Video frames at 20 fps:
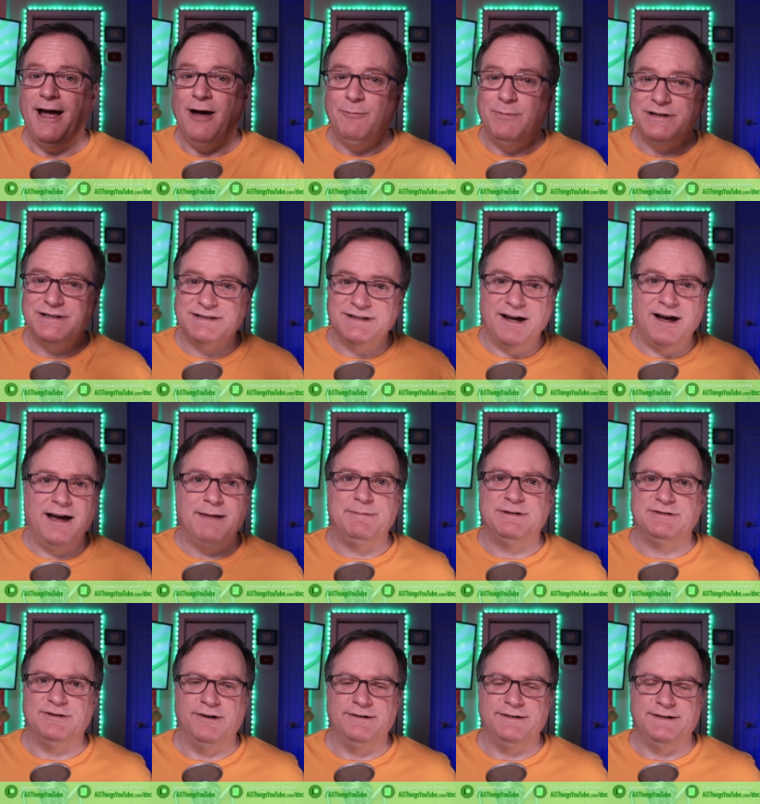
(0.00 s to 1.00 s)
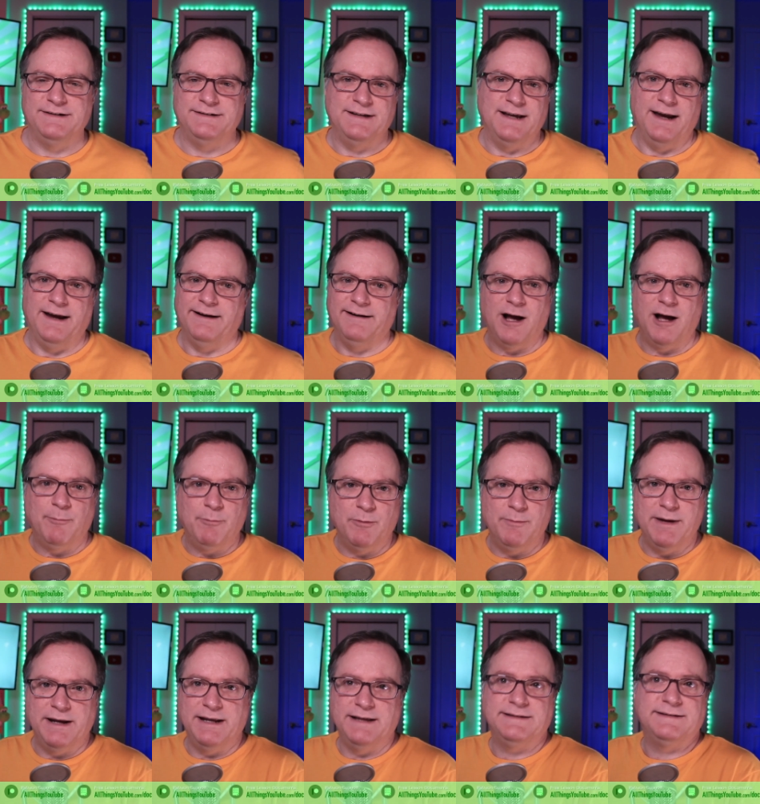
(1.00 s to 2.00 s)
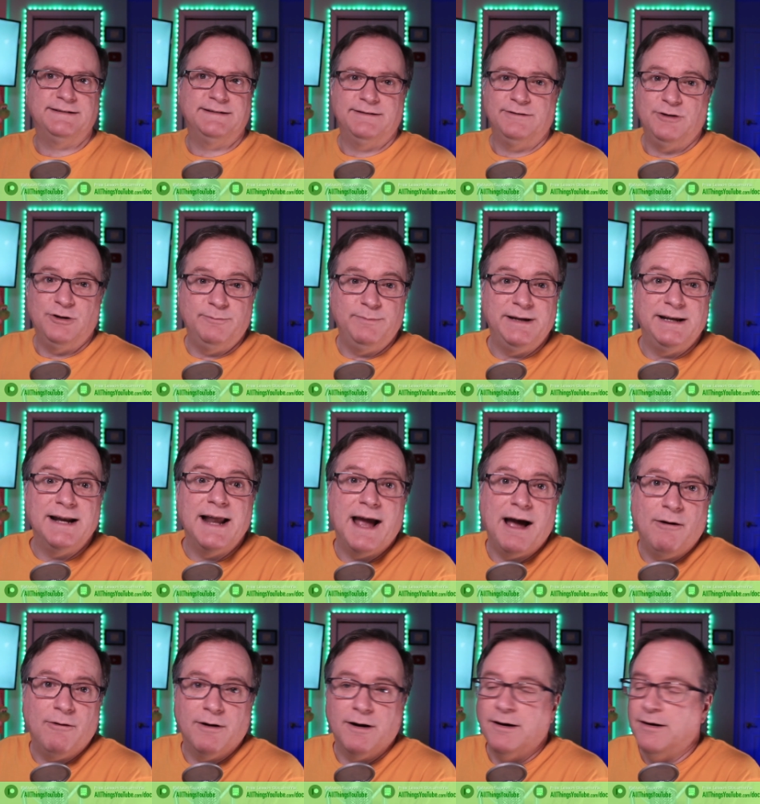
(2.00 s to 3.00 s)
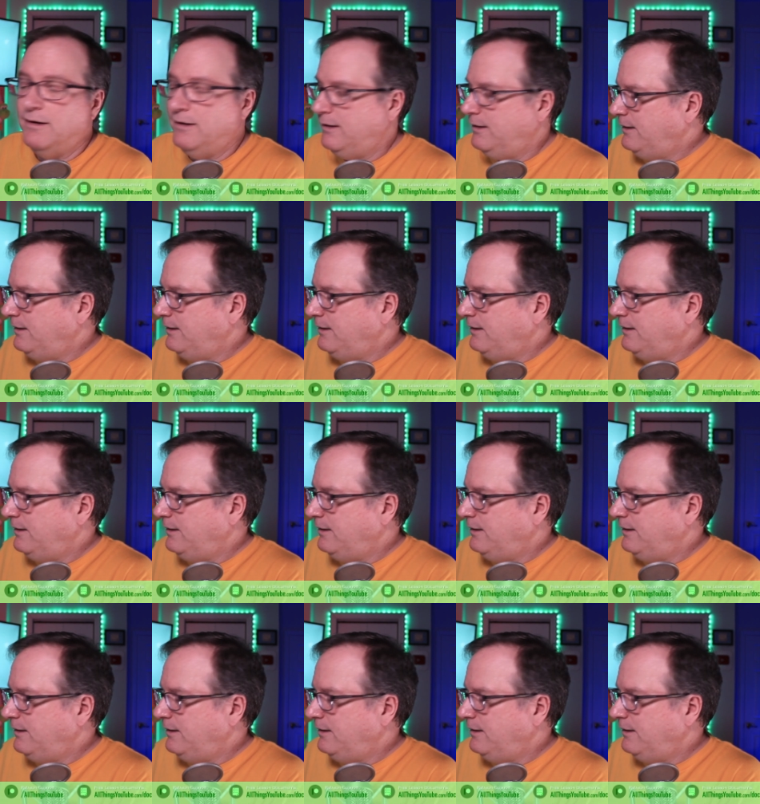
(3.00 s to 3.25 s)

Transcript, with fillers: How much time? It's hard to say. A couple minutes, could be an hour.